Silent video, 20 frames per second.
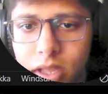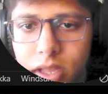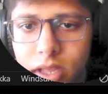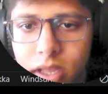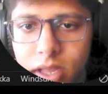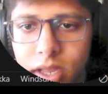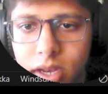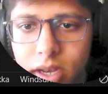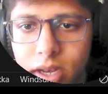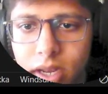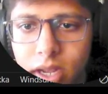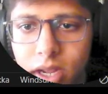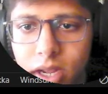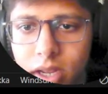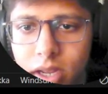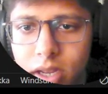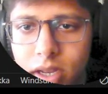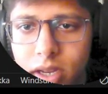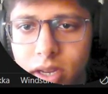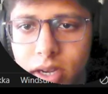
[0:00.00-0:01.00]
and yeah,
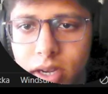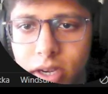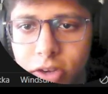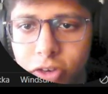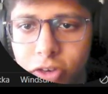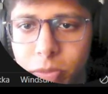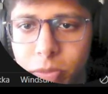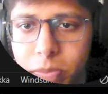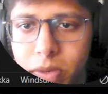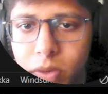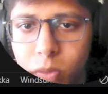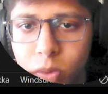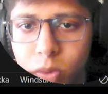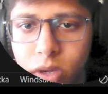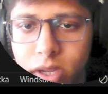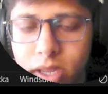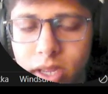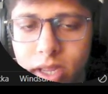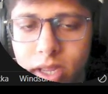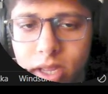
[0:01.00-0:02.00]
it should be
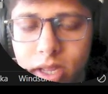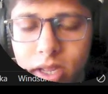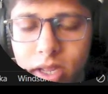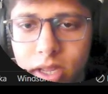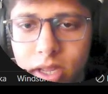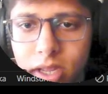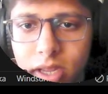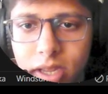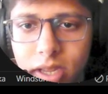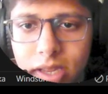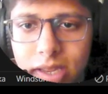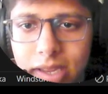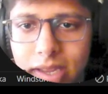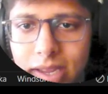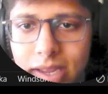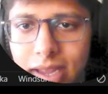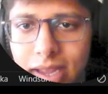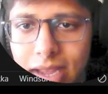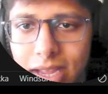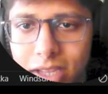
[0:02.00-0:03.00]
working
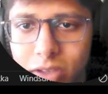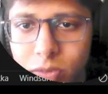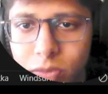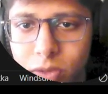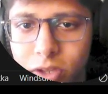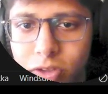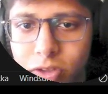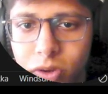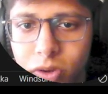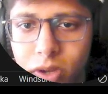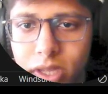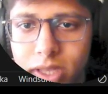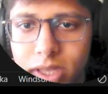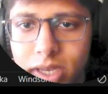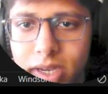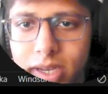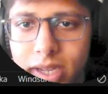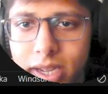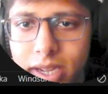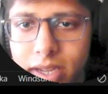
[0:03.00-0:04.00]
as we saw in the
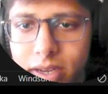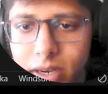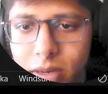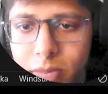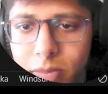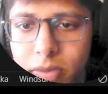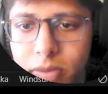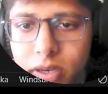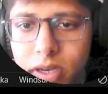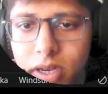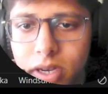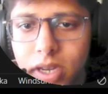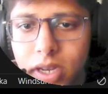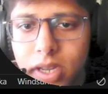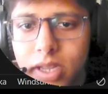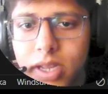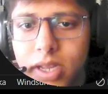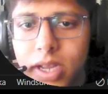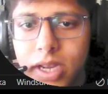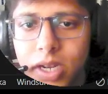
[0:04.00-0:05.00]
diagram.
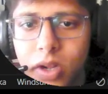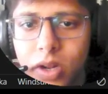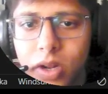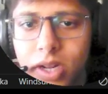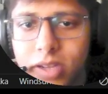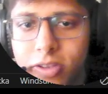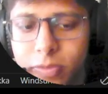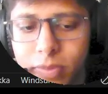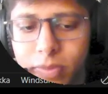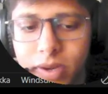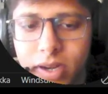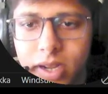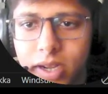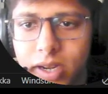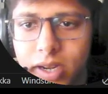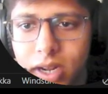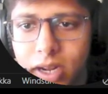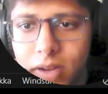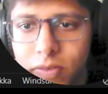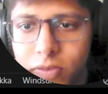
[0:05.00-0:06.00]
And now let's build a
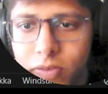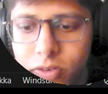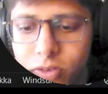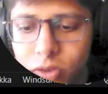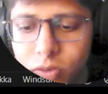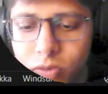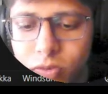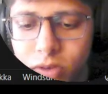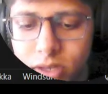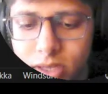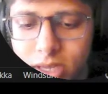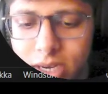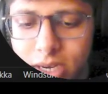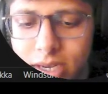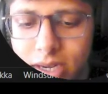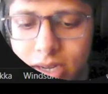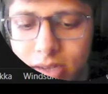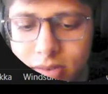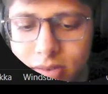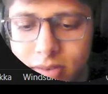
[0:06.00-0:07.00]
graph. So for that,
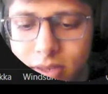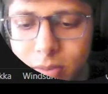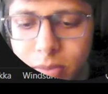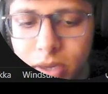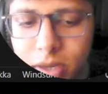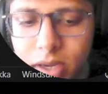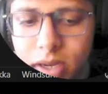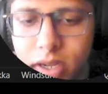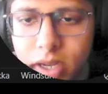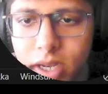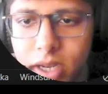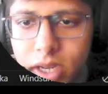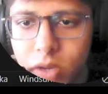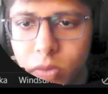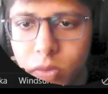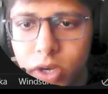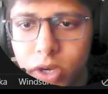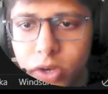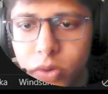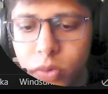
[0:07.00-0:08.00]
I'll say builder
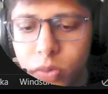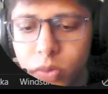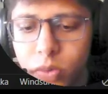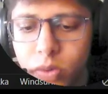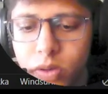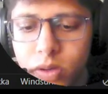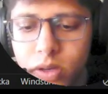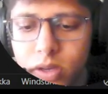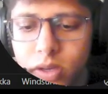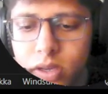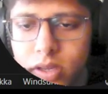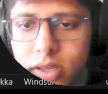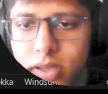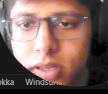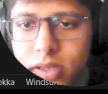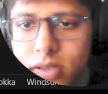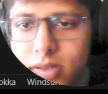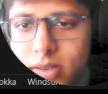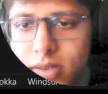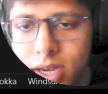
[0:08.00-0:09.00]
equal to
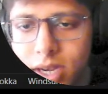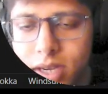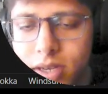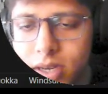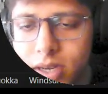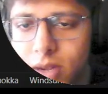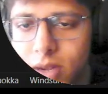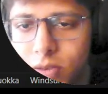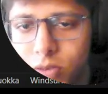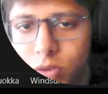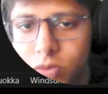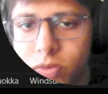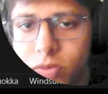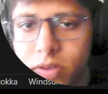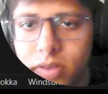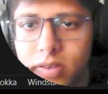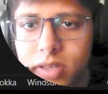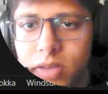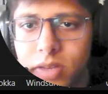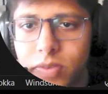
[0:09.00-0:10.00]
state graph. So
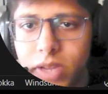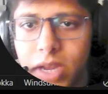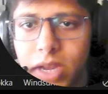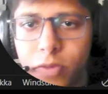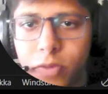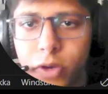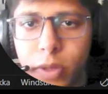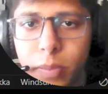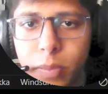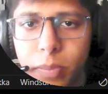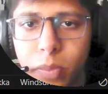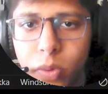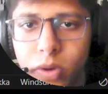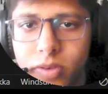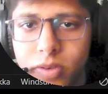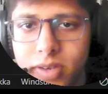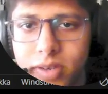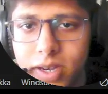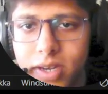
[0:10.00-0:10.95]
firstly, we have to import state